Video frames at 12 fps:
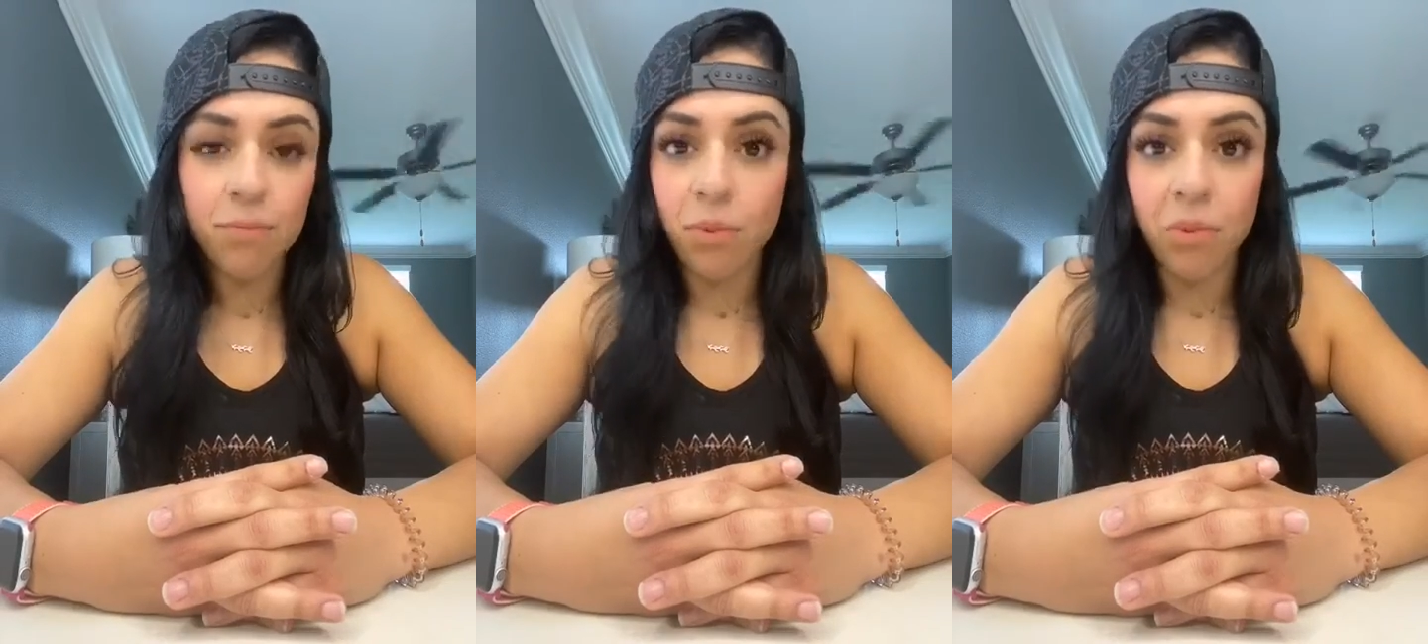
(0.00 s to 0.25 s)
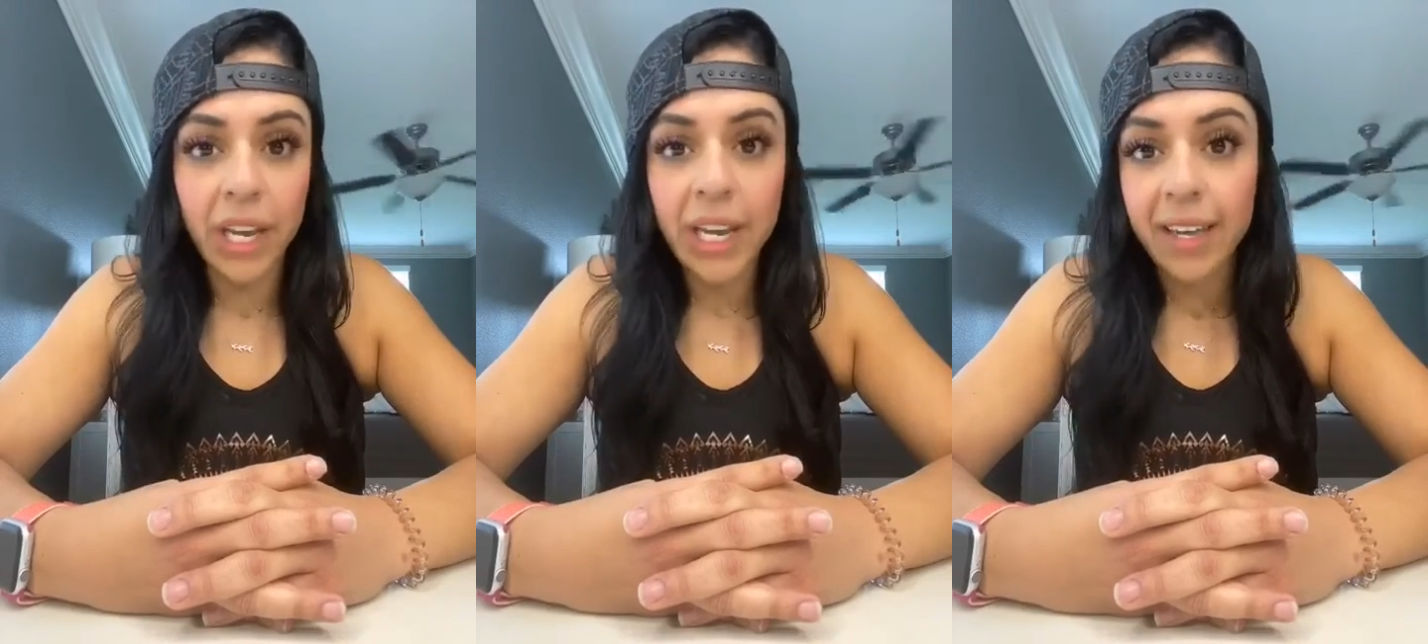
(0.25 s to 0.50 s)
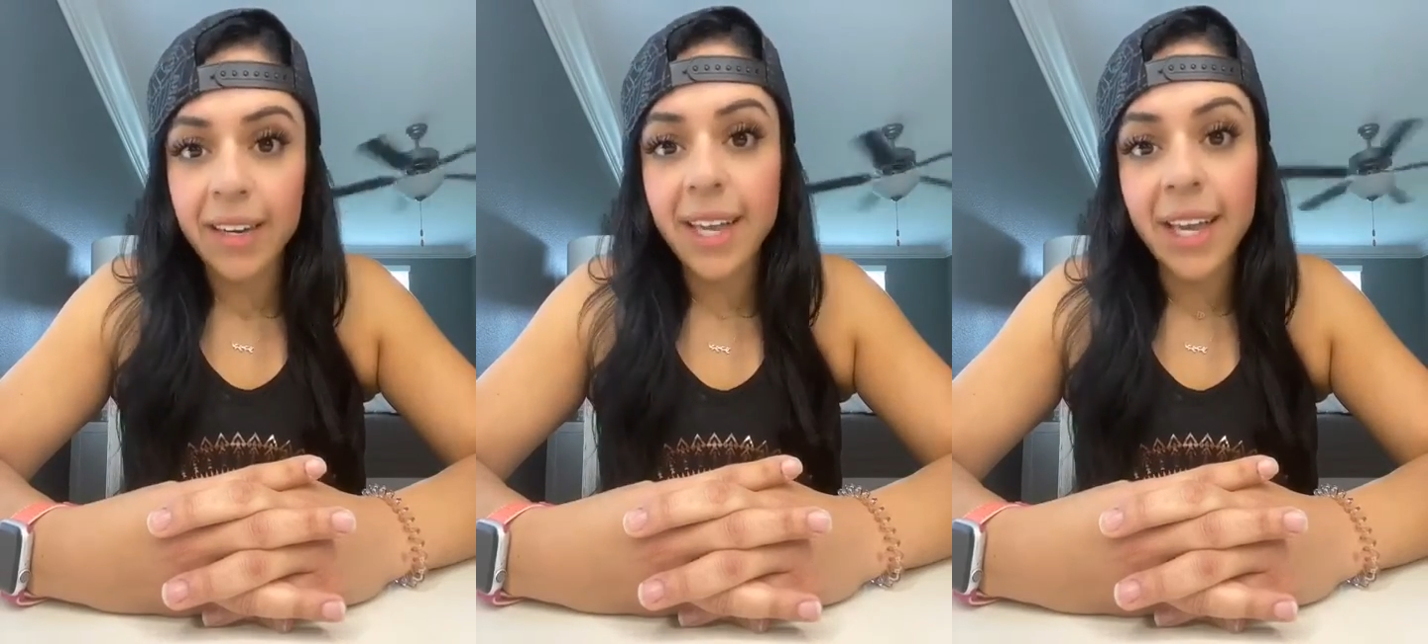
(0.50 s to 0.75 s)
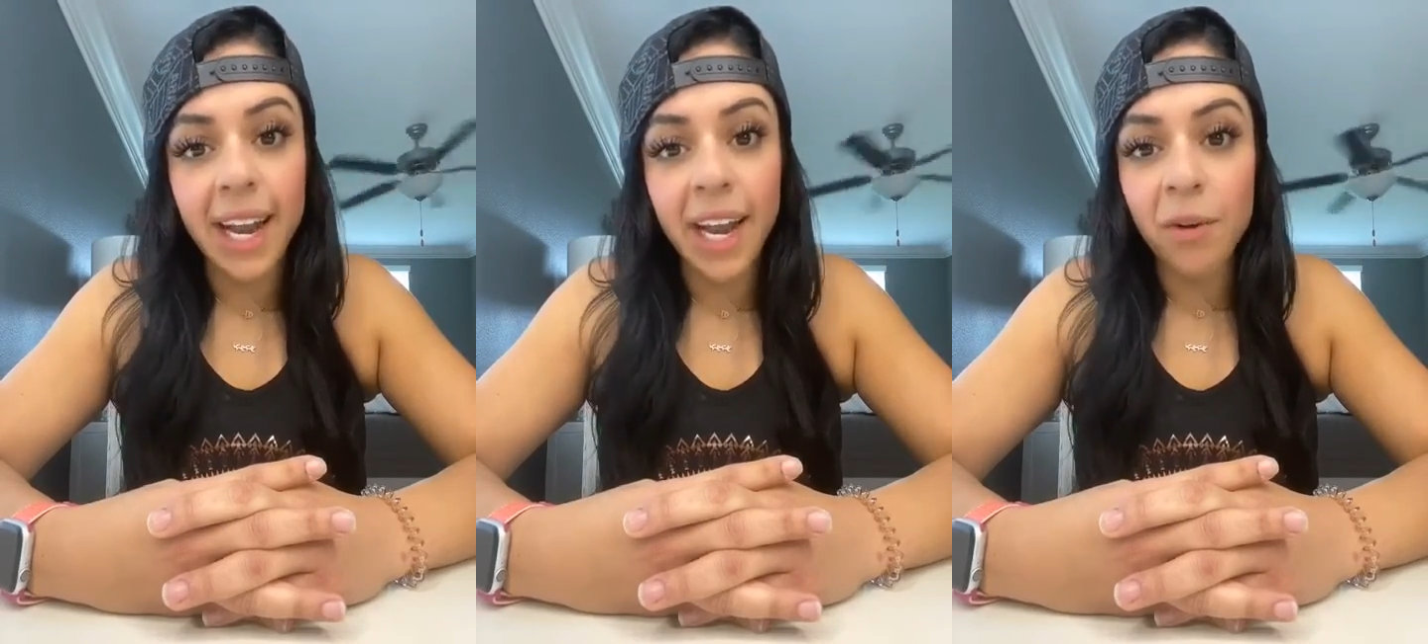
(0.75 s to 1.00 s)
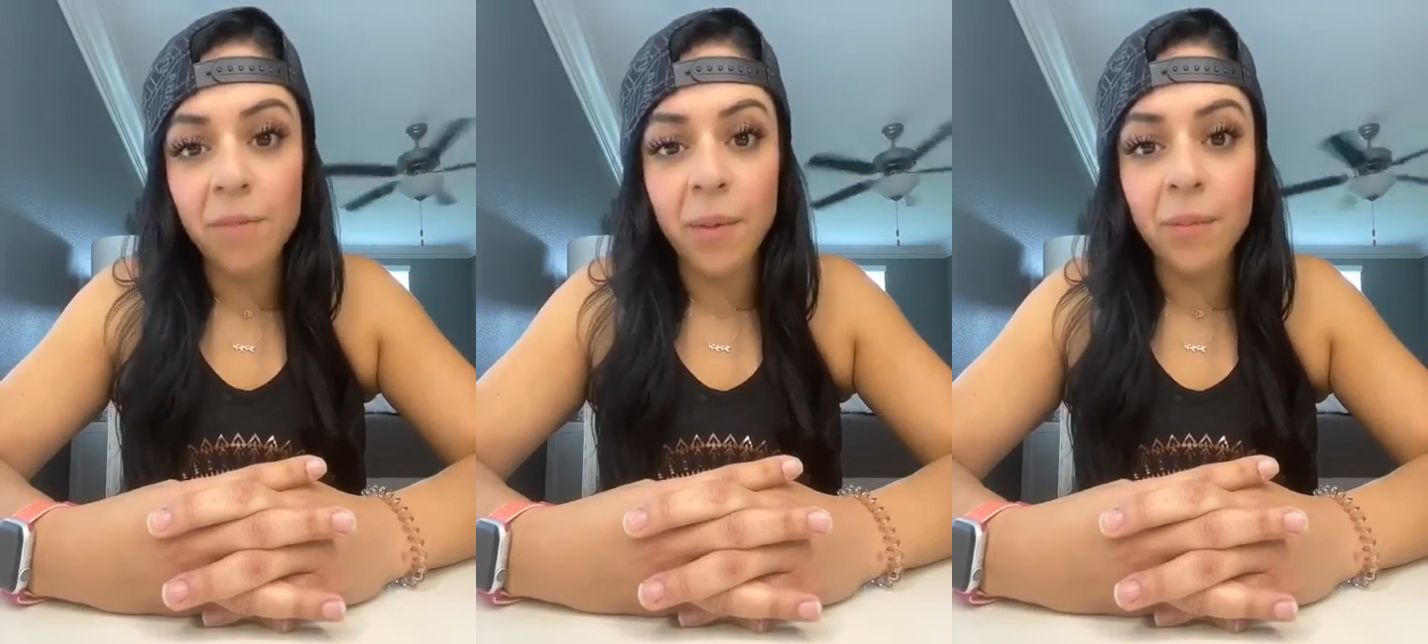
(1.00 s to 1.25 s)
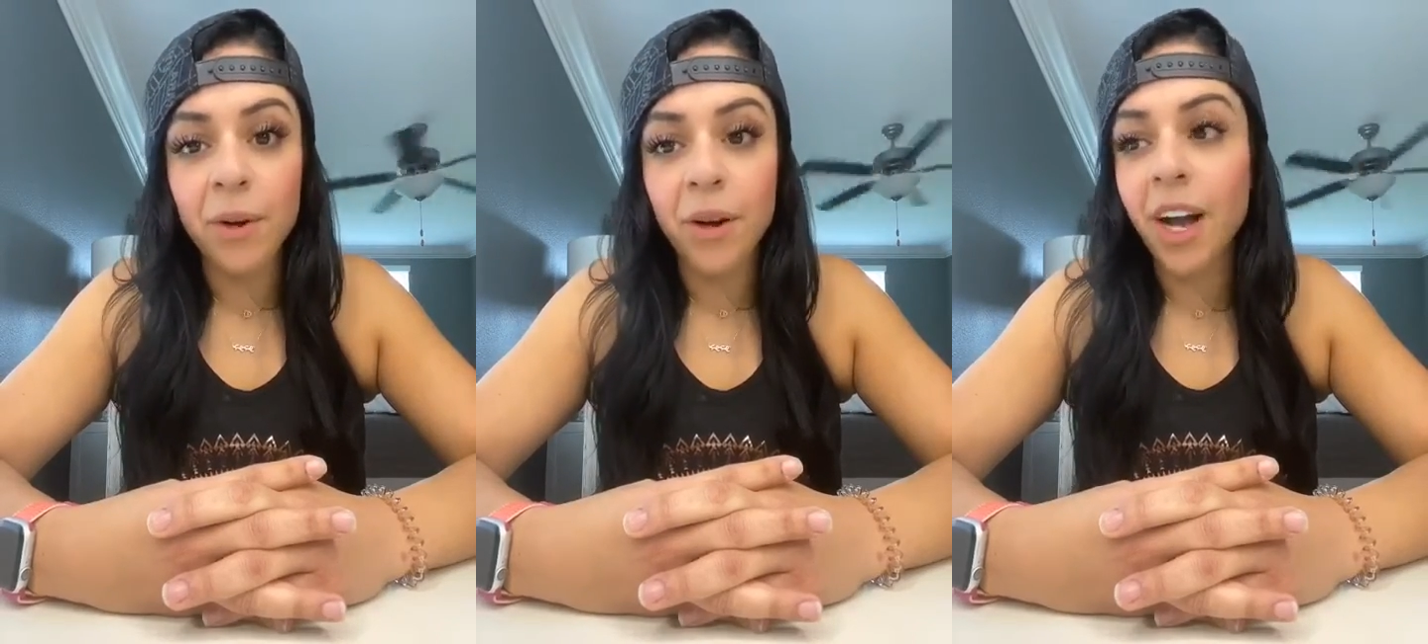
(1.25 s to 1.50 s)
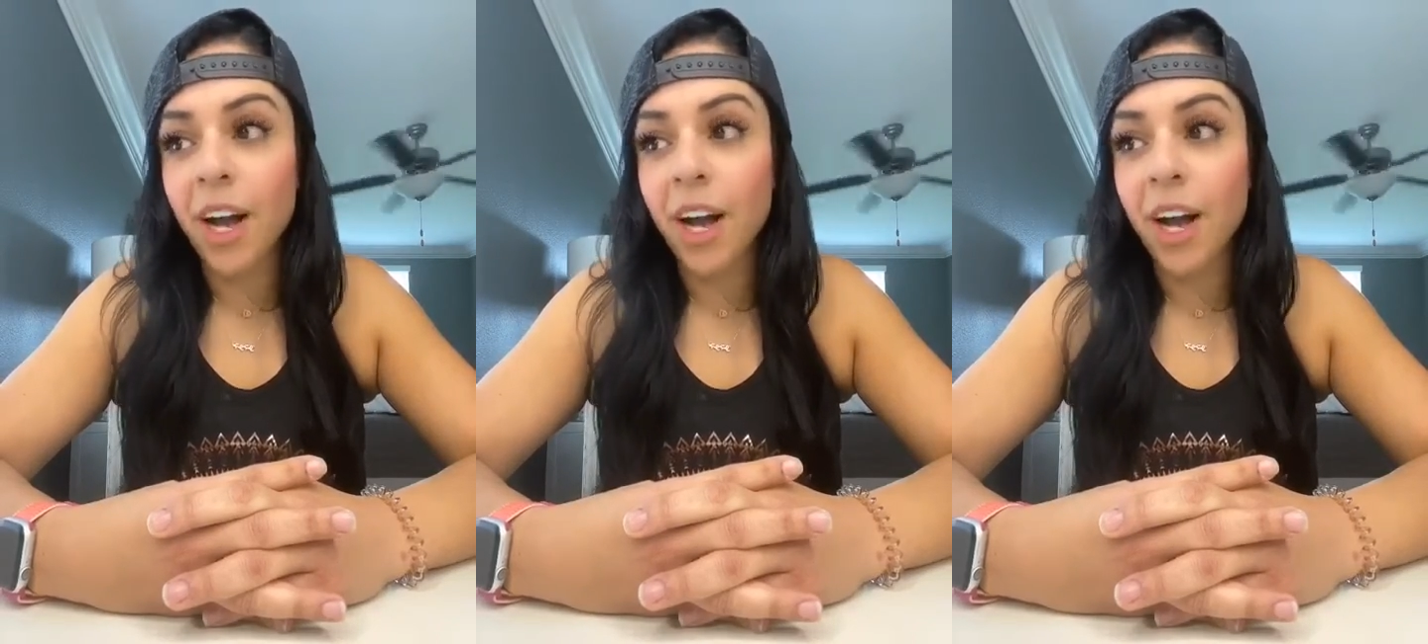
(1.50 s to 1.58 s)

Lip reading: bring it. And I remember